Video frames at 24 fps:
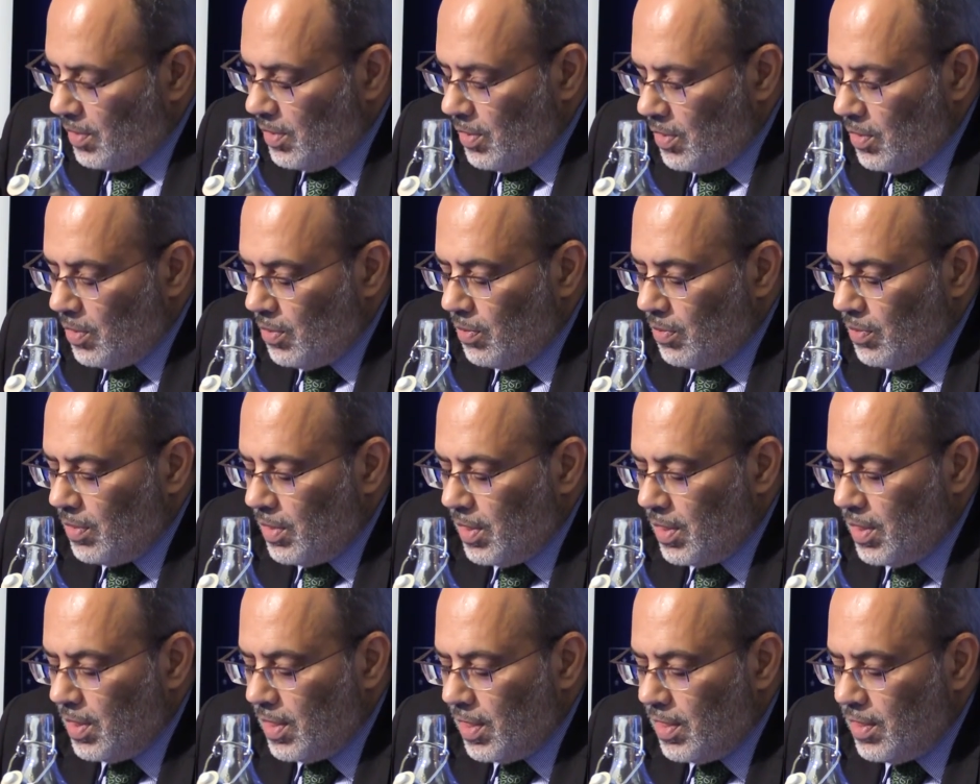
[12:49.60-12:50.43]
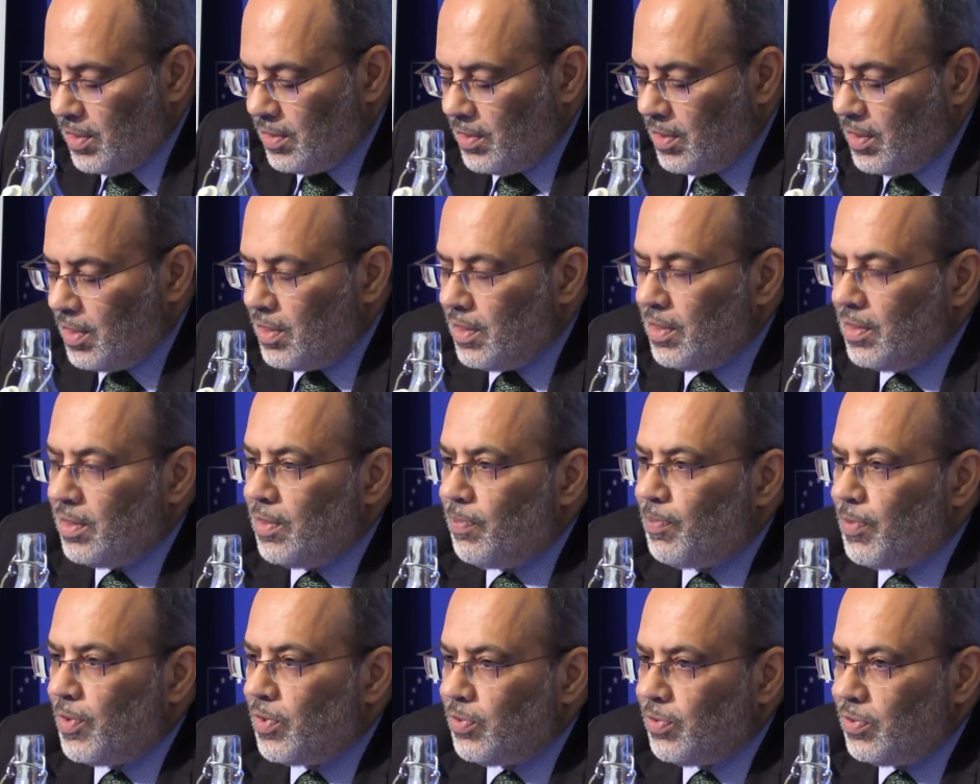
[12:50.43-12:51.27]
you know, increasing the
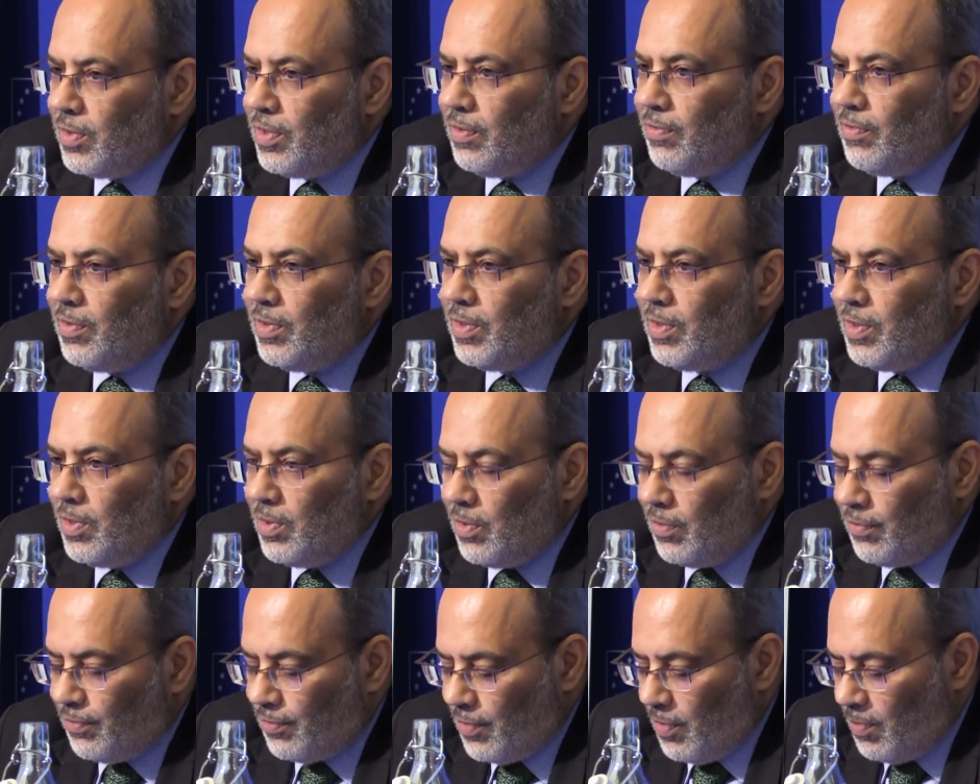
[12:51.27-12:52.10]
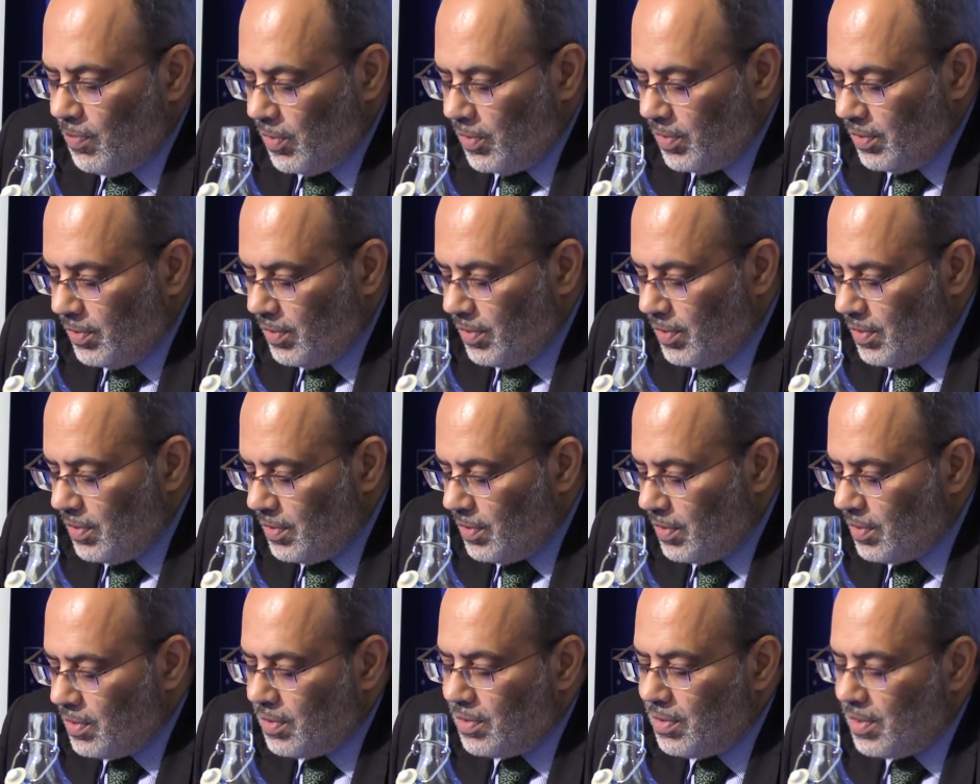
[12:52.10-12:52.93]
productivity of
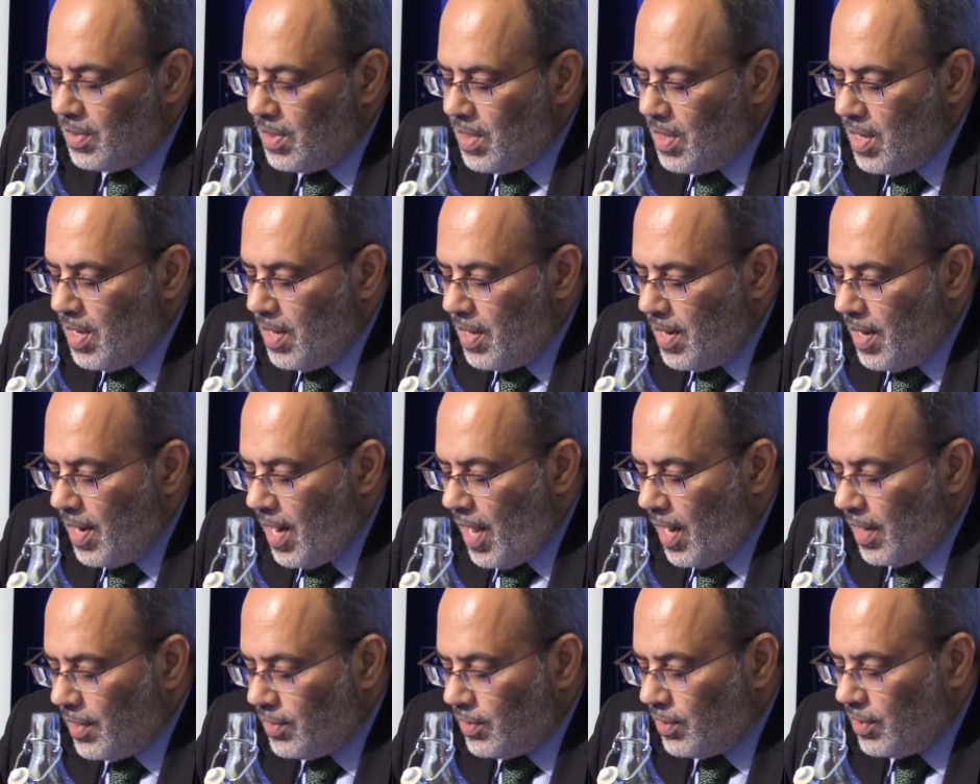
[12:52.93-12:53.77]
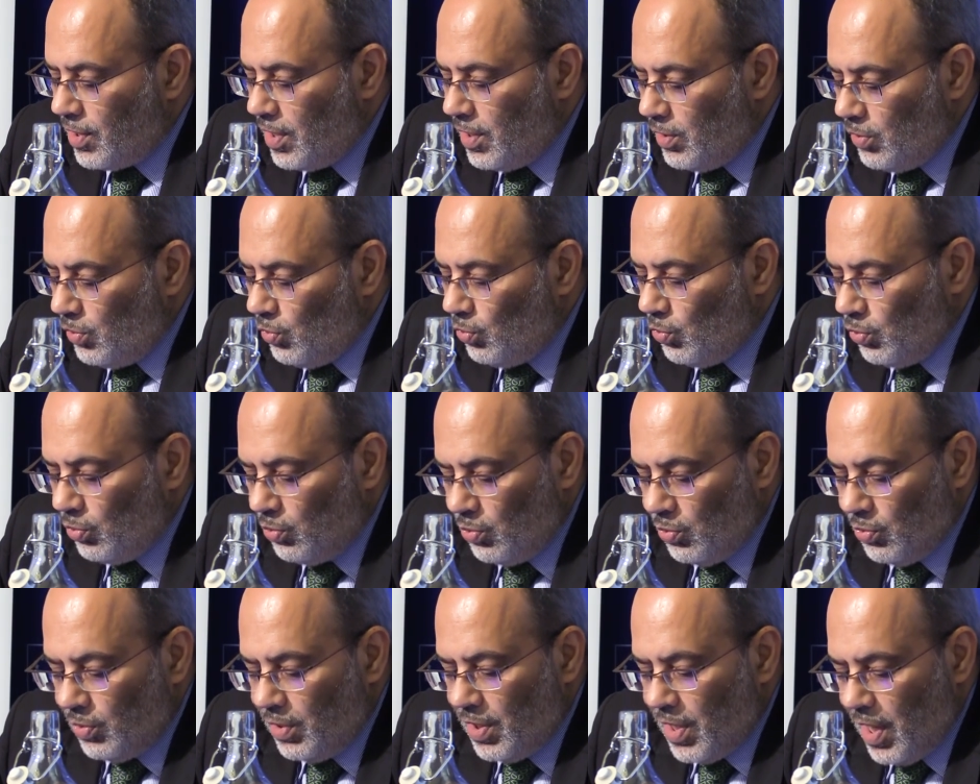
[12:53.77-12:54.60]
commodities, largely due
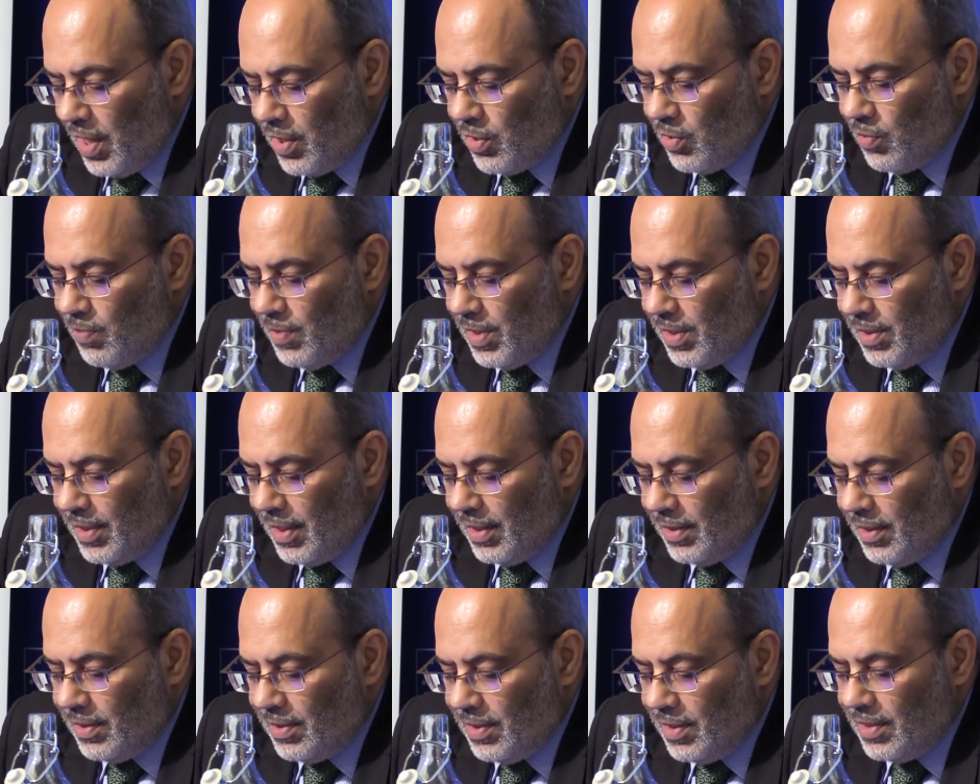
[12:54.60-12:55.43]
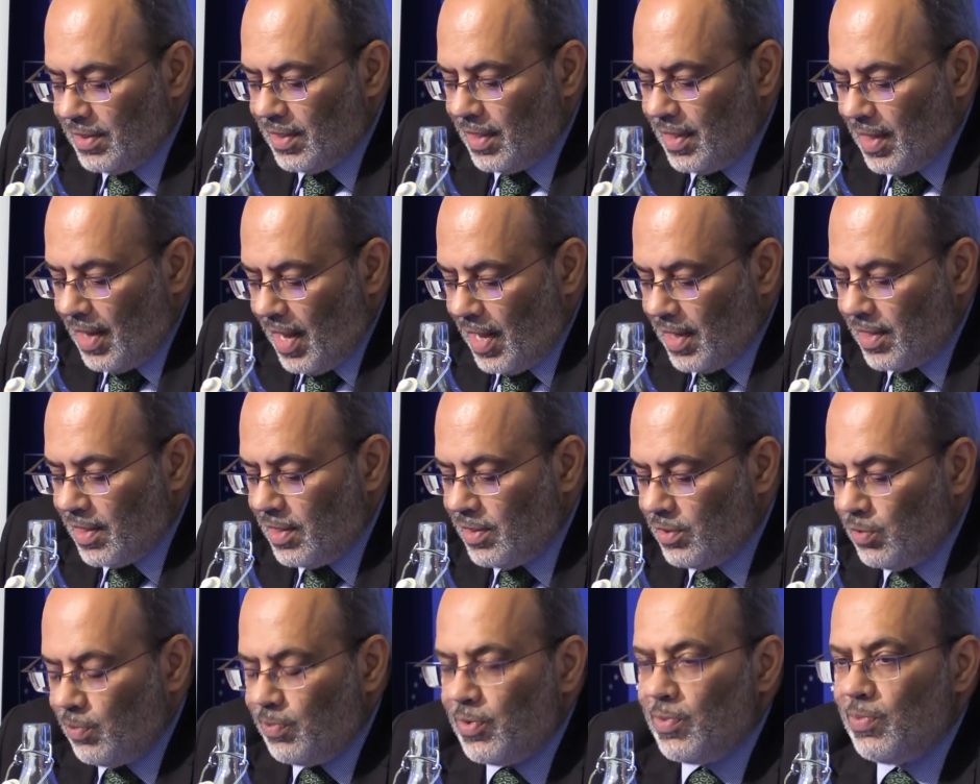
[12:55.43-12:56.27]
to the argument that it is
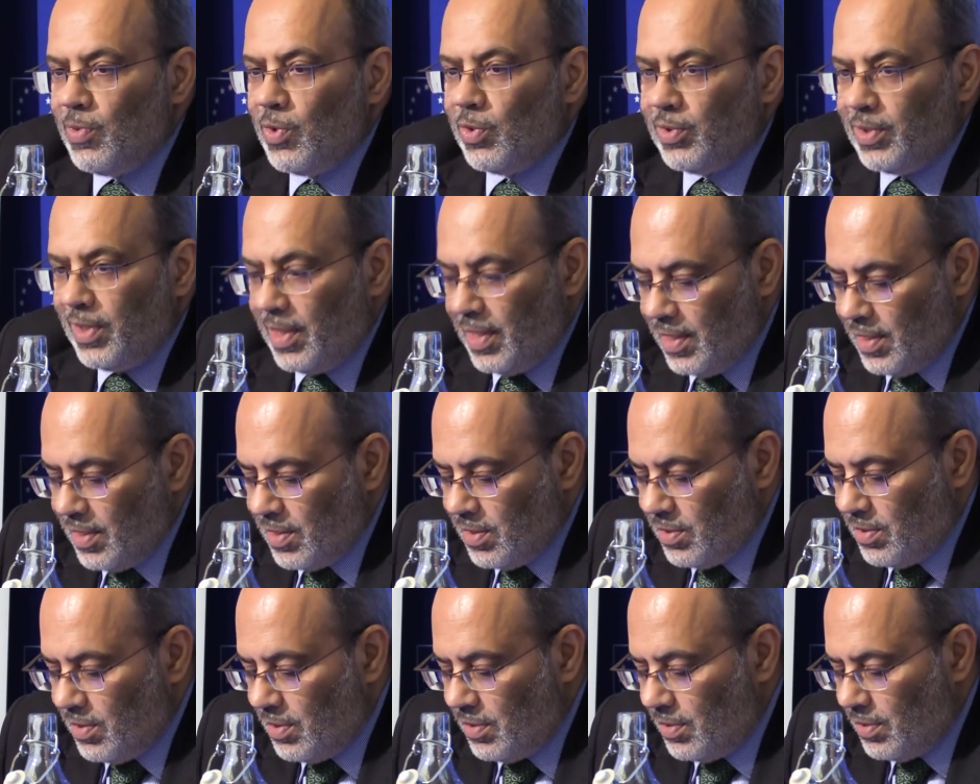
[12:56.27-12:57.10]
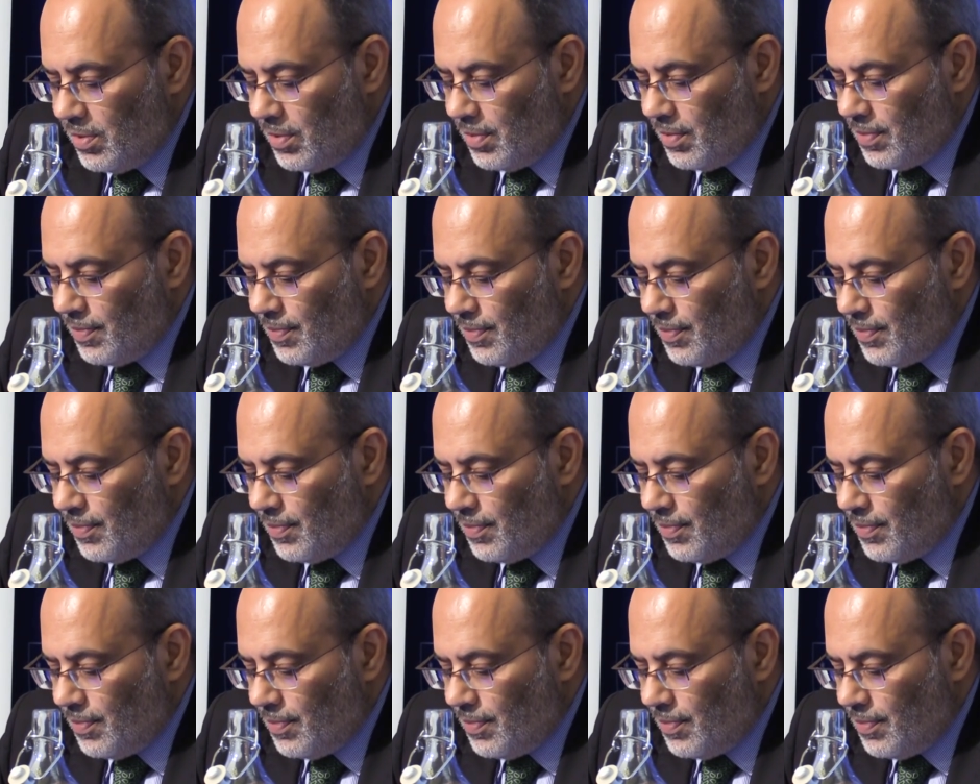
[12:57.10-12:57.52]
unlikely to promote linkages